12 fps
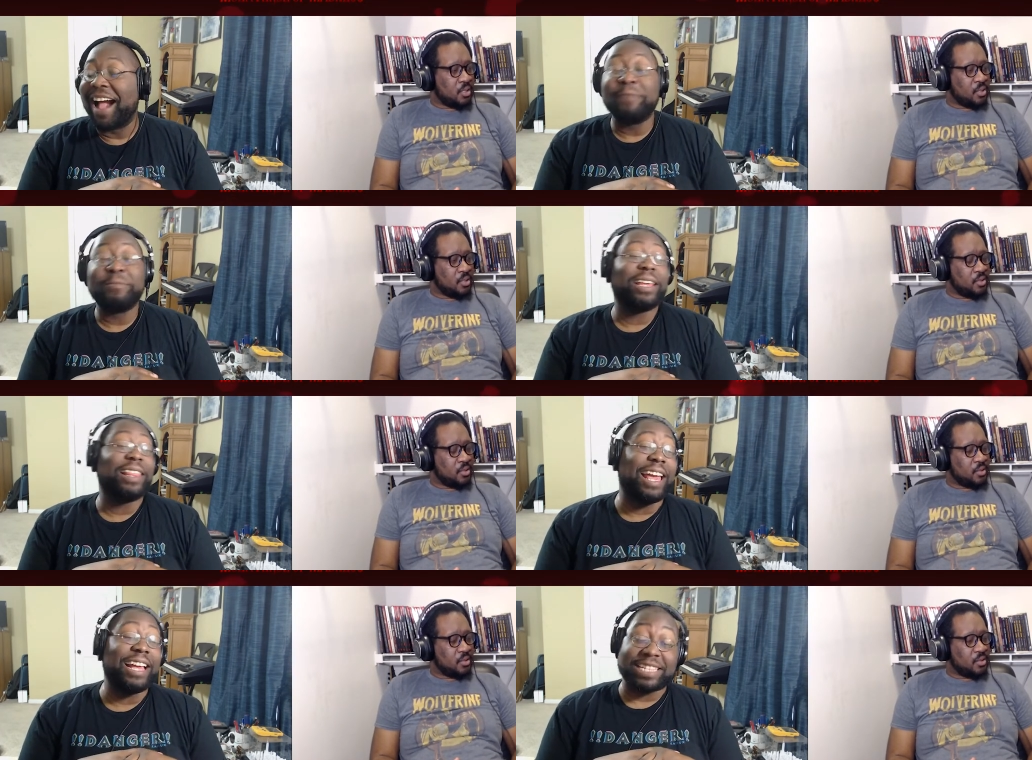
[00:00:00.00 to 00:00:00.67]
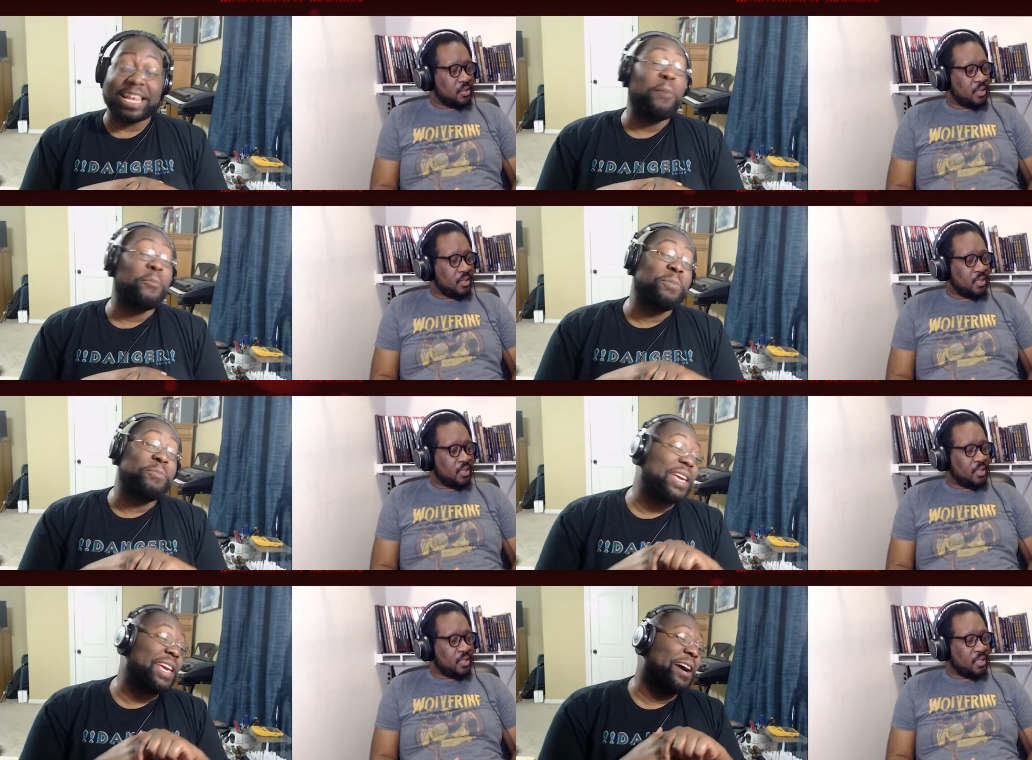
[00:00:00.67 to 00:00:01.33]
Speaker 1: I mean, like it's
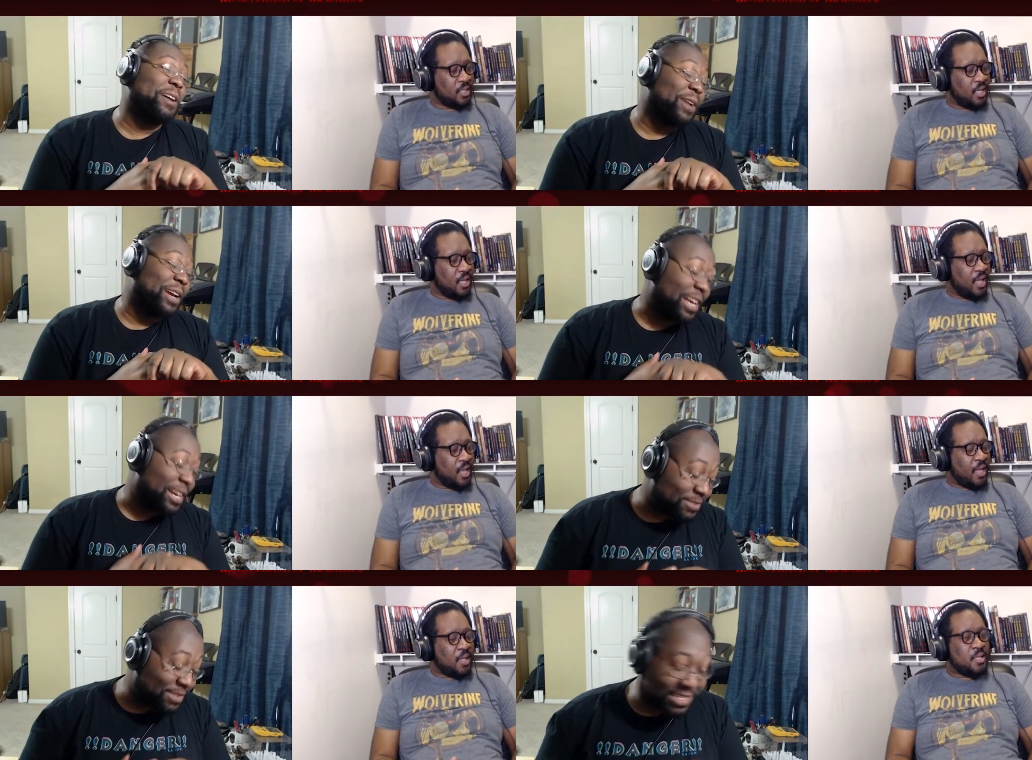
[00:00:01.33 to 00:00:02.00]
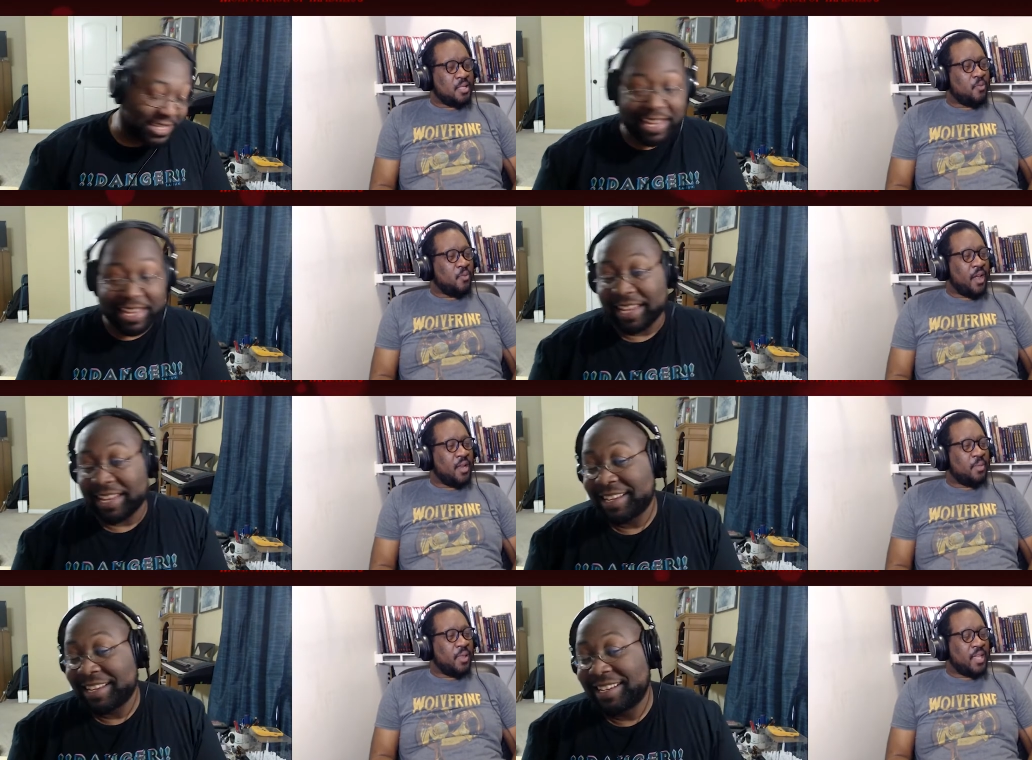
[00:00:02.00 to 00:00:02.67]
helping me out right now. Like it's just
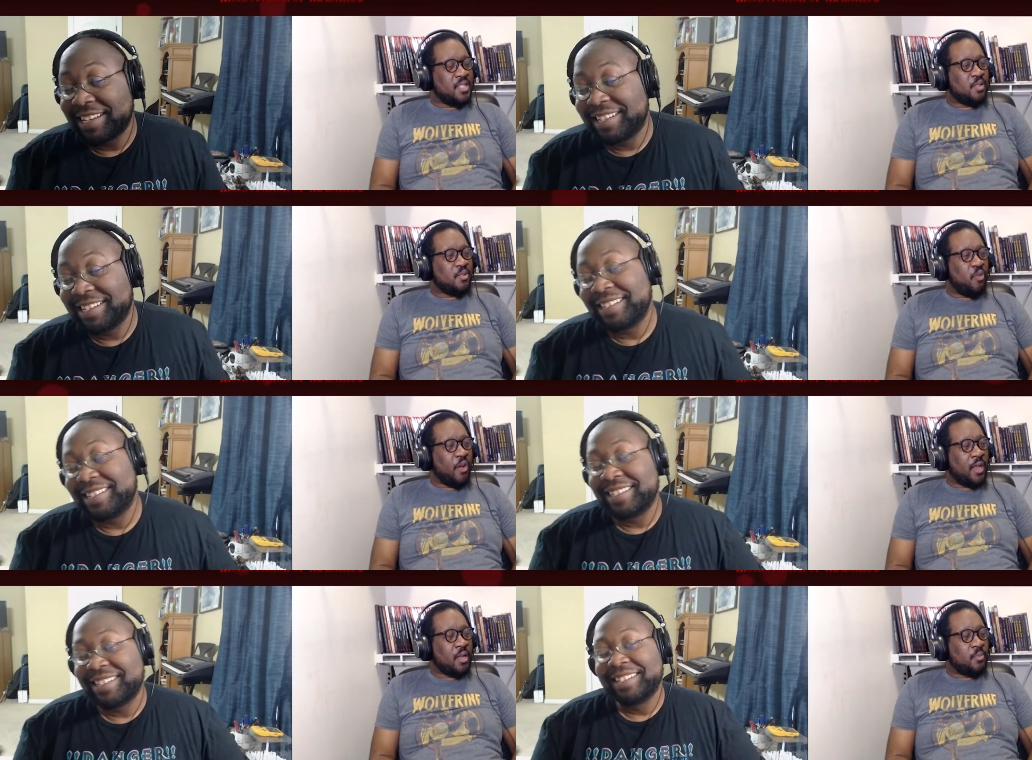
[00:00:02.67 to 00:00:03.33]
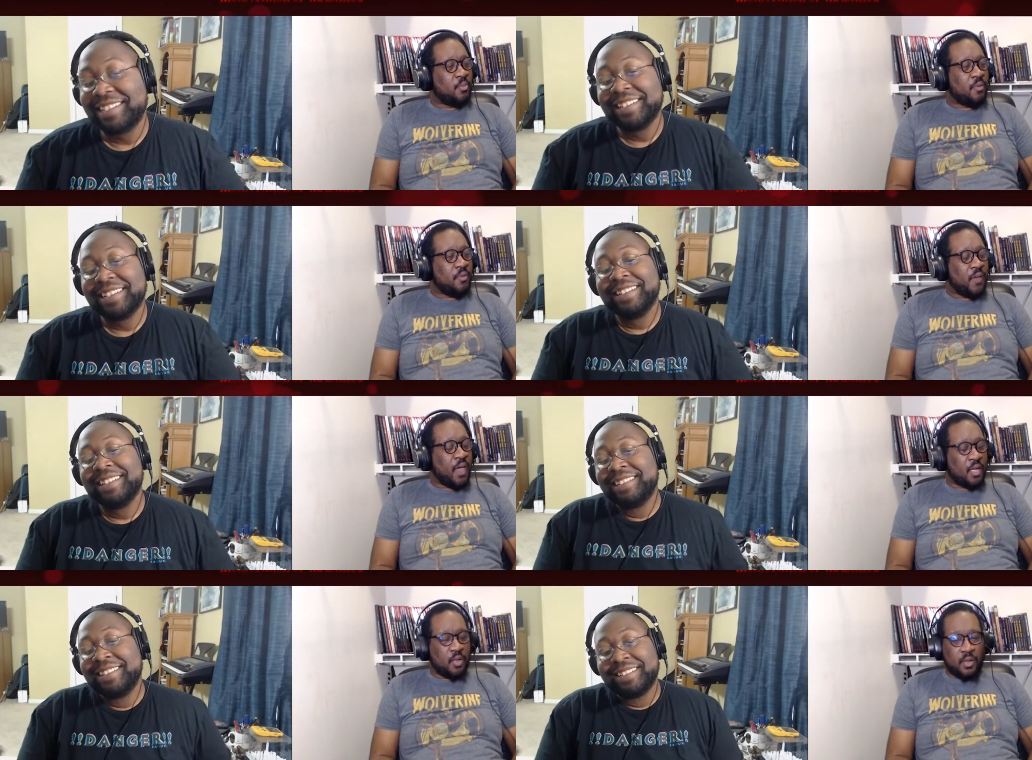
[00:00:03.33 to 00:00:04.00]
Speaker 2: random, it. like just random
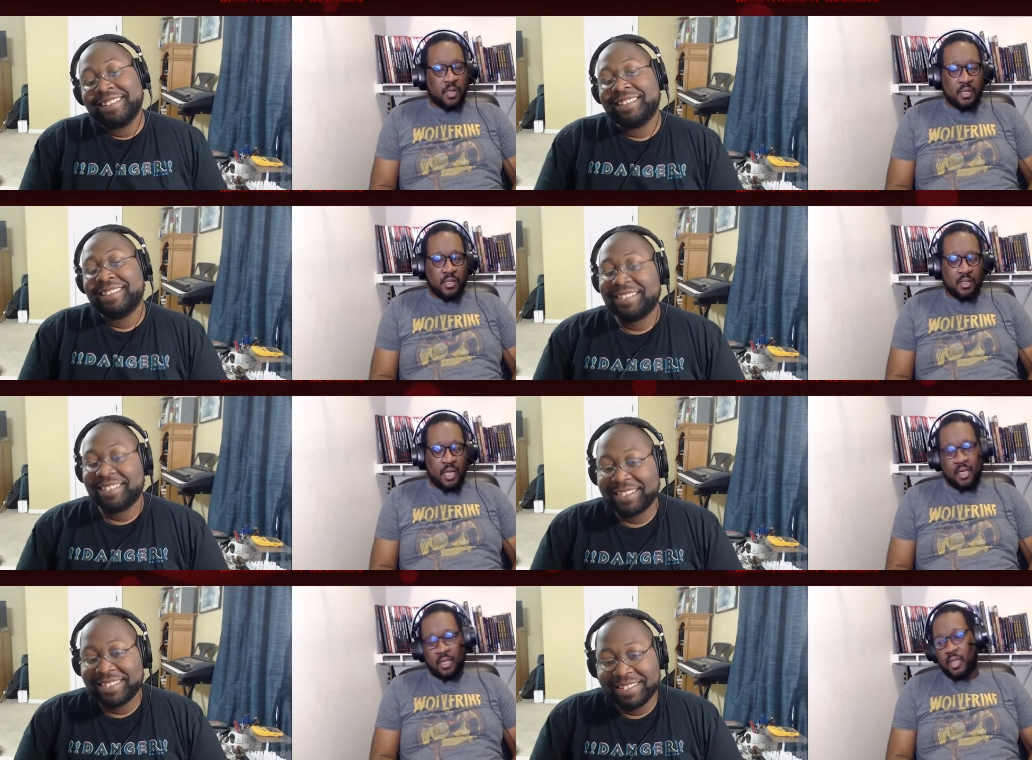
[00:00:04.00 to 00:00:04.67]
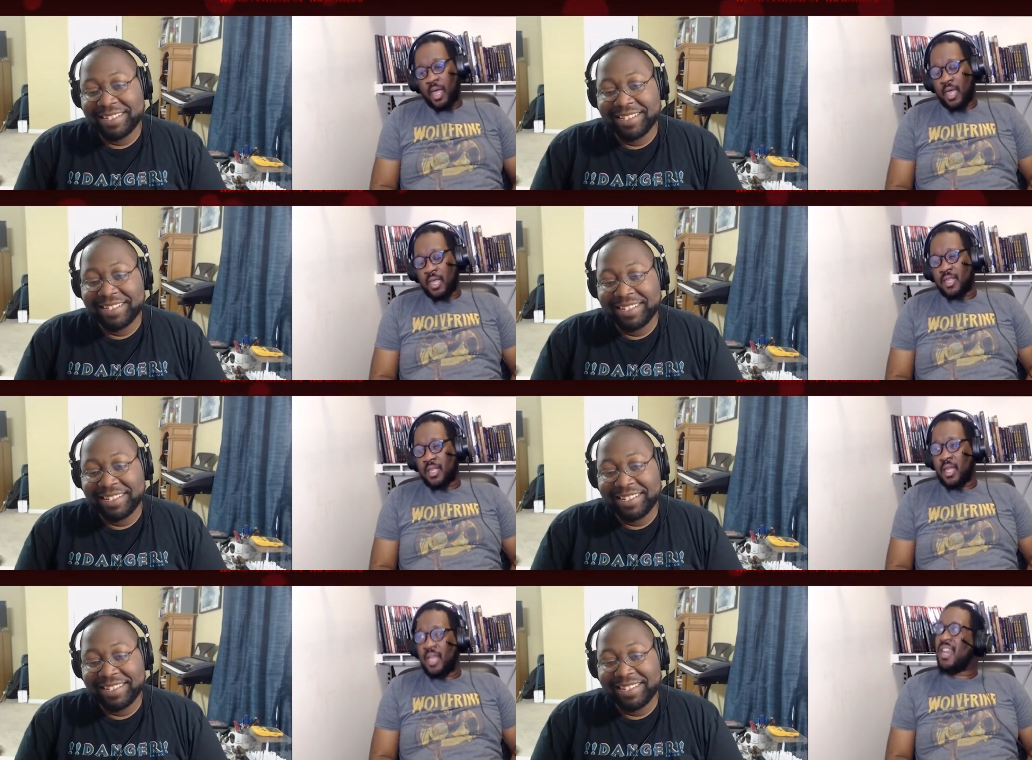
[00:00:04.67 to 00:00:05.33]
factoids. I,
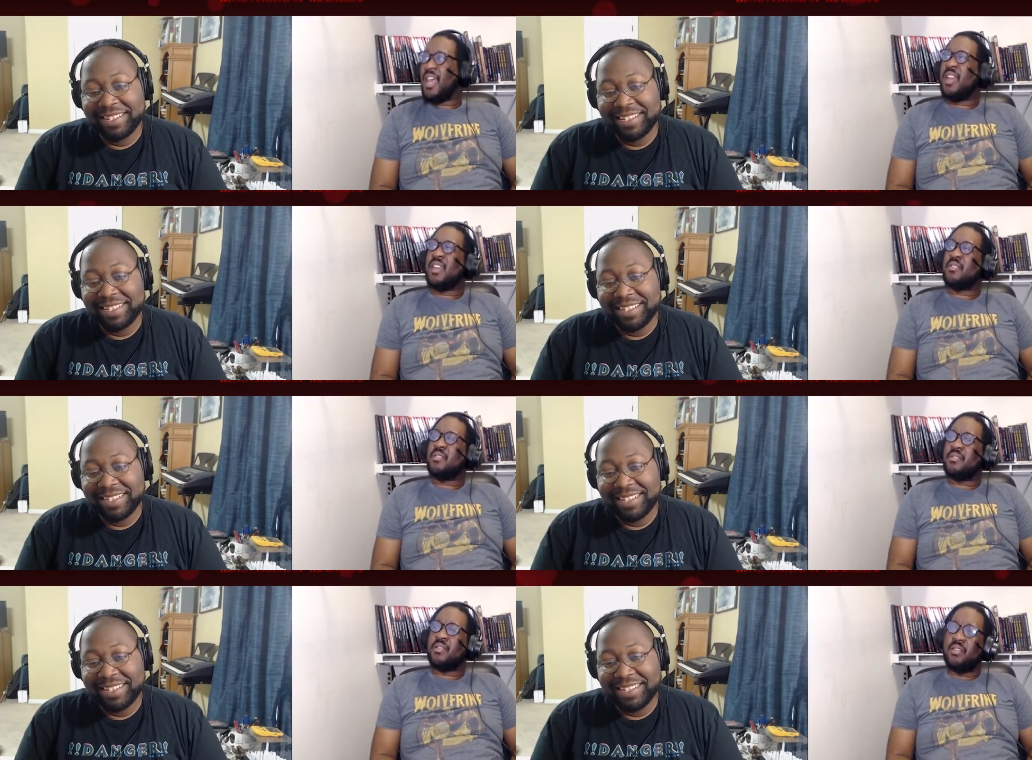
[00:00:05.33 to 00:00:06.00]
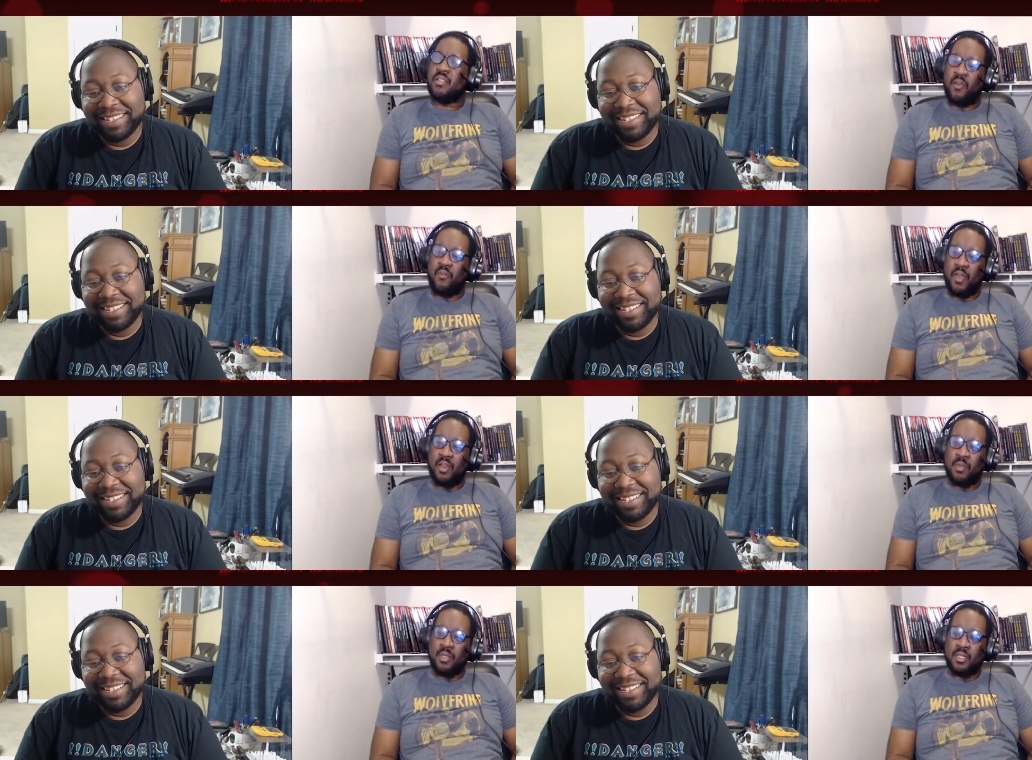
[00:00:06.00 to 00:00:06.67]
not necessarily that
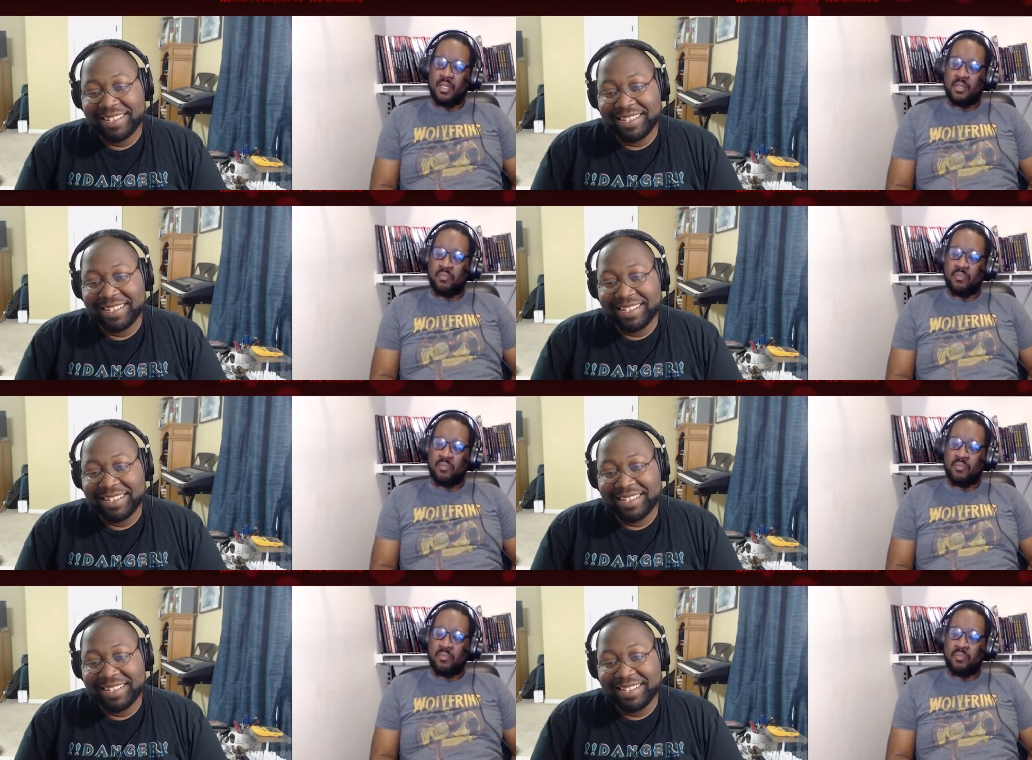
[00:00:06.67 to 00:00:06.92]
random. It's just